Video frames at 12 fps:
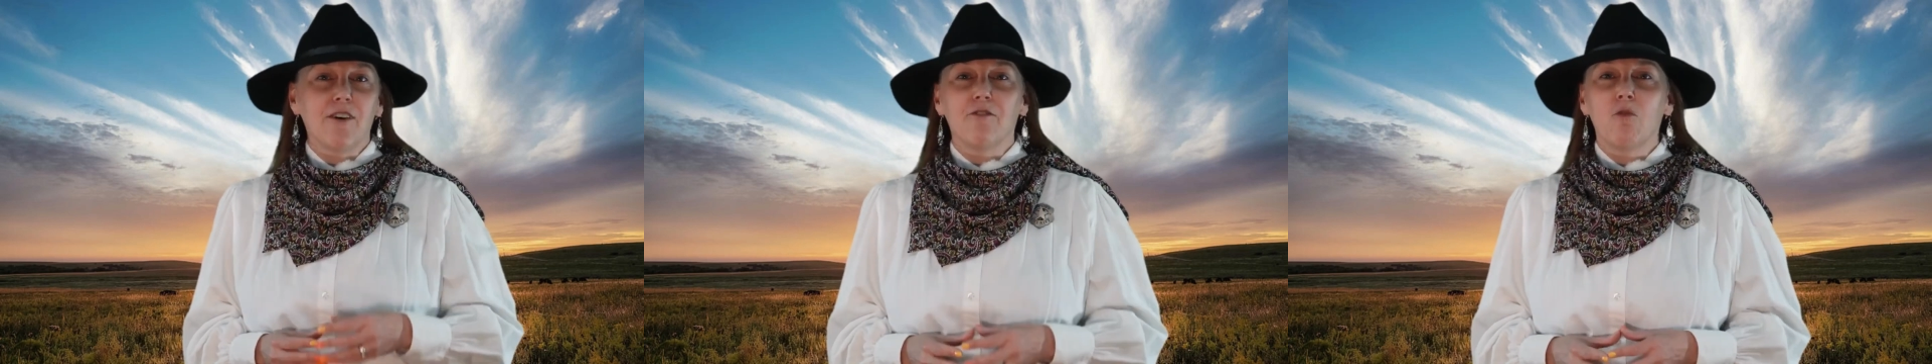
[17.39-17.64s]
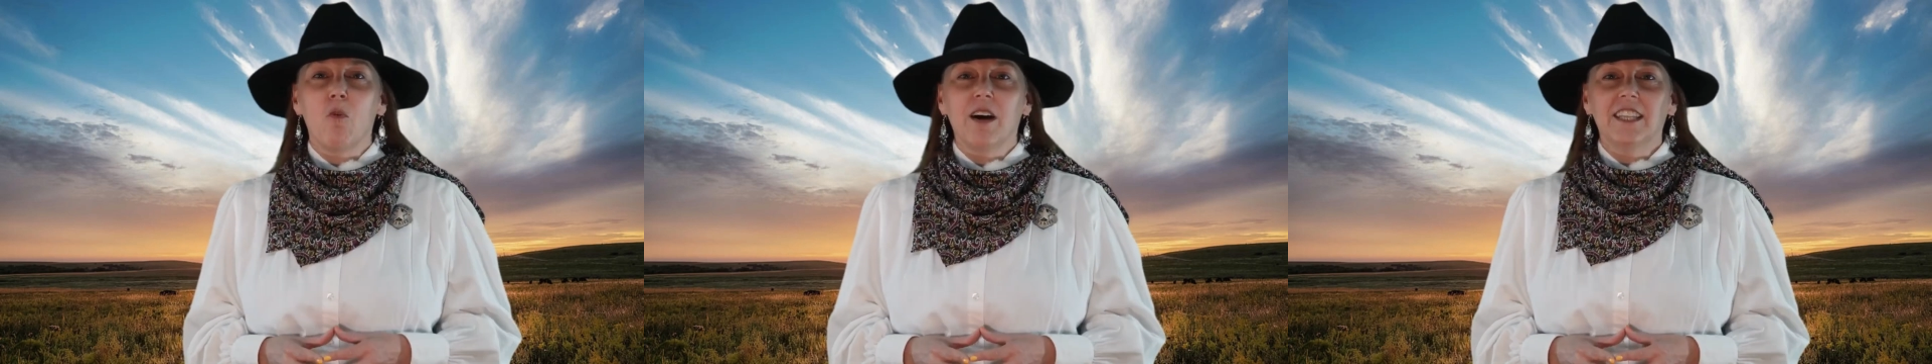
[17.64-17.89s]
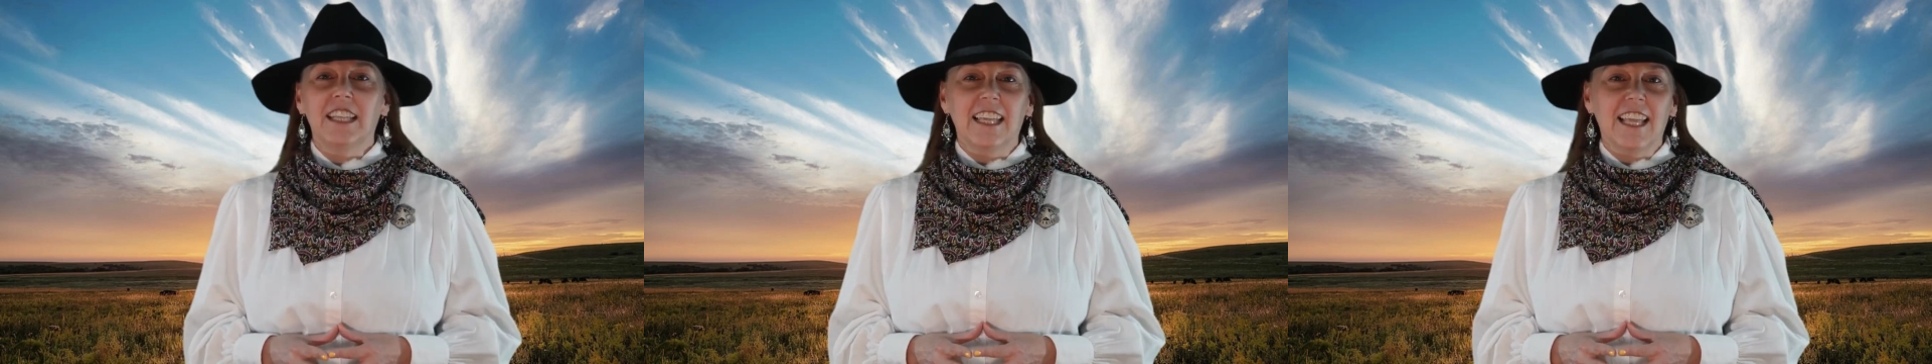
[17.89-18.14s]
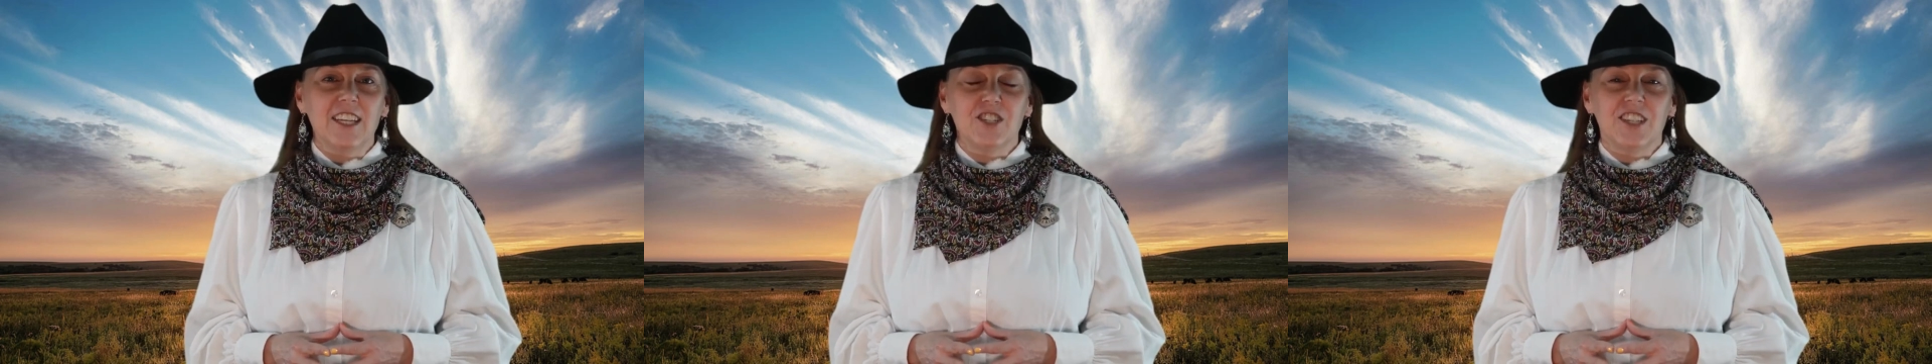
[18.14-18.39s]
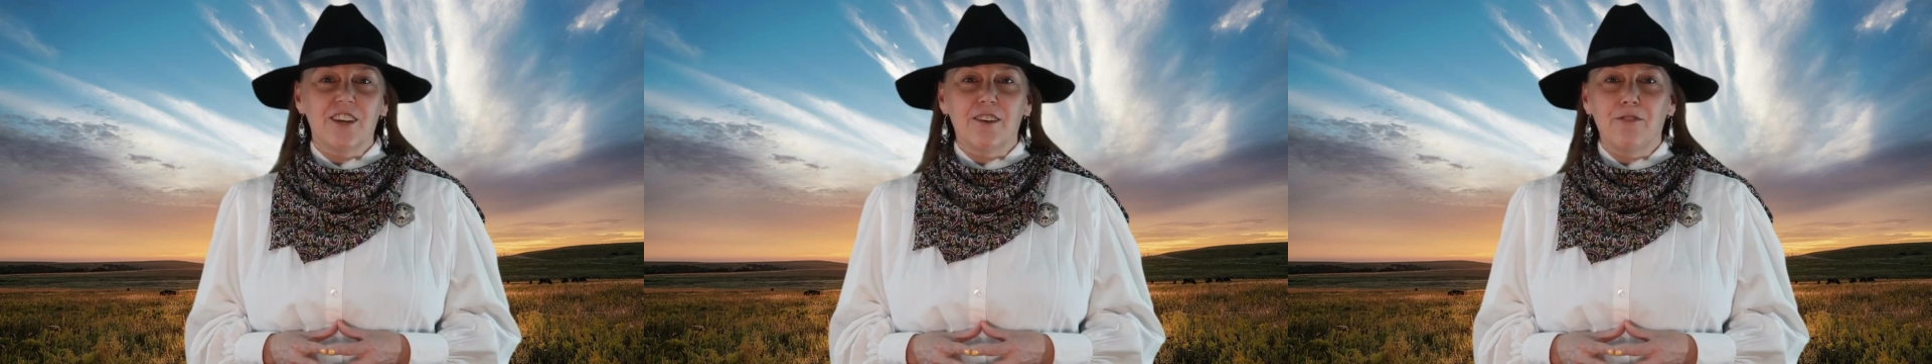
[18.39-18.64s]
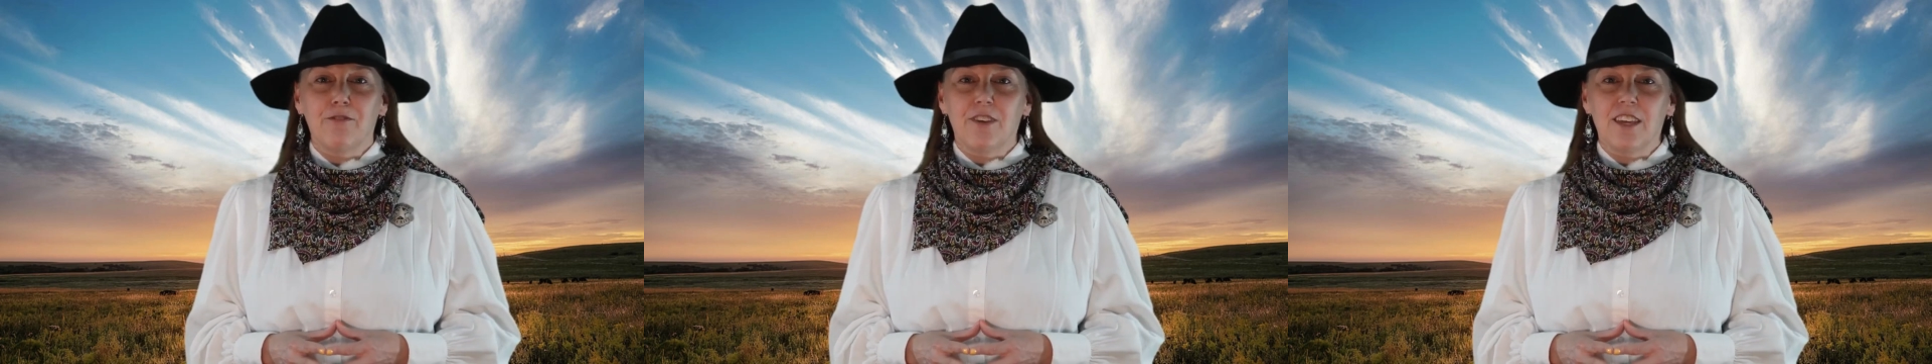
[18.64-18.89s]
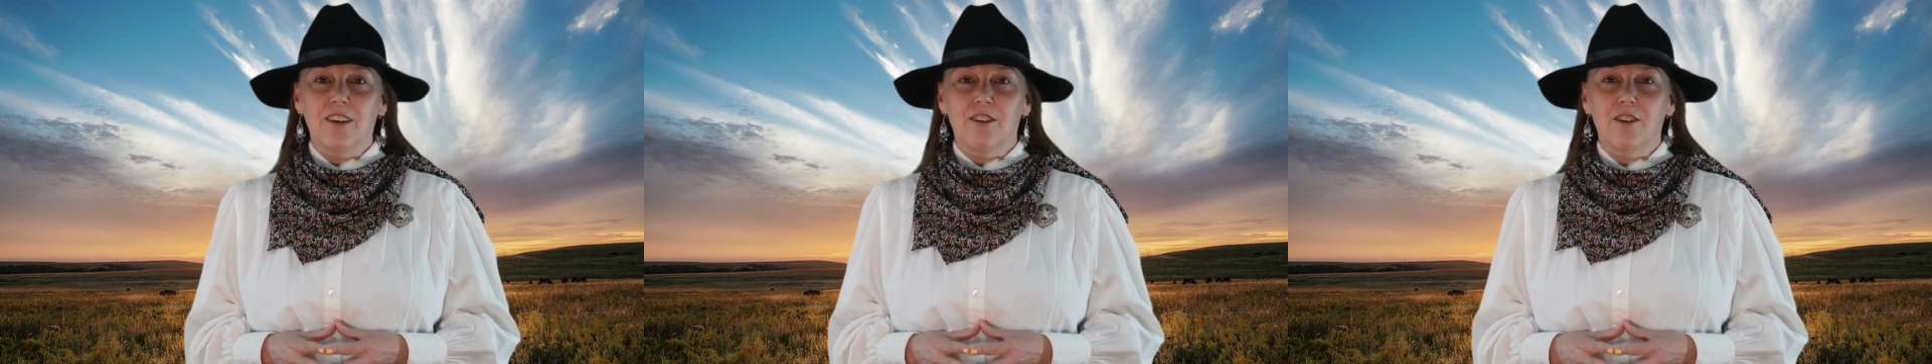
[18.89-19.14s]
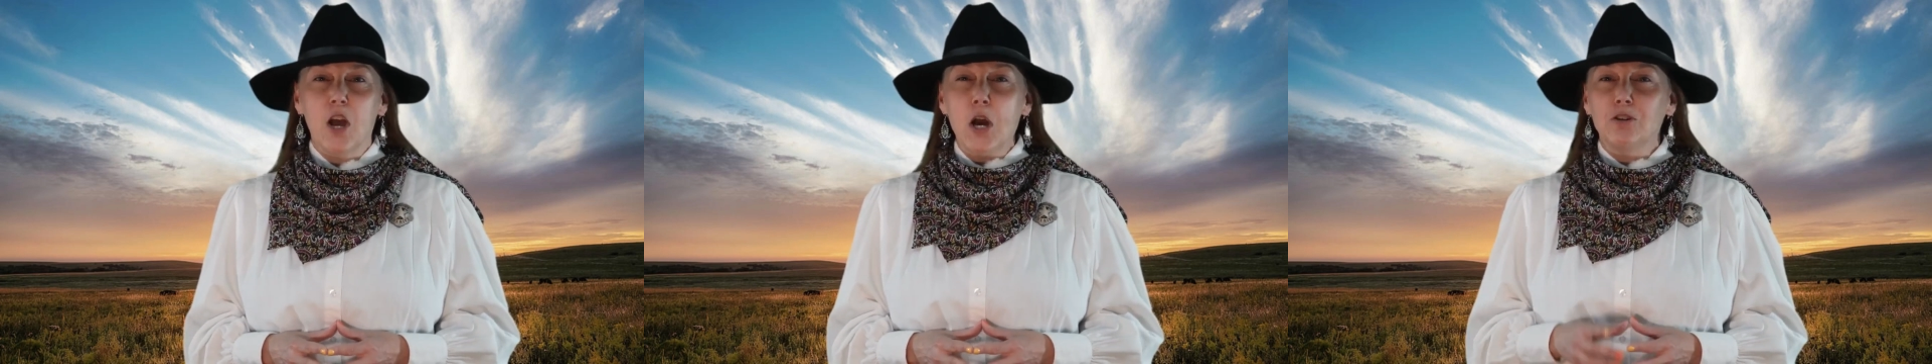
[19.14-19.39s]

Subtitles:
of one legendary figure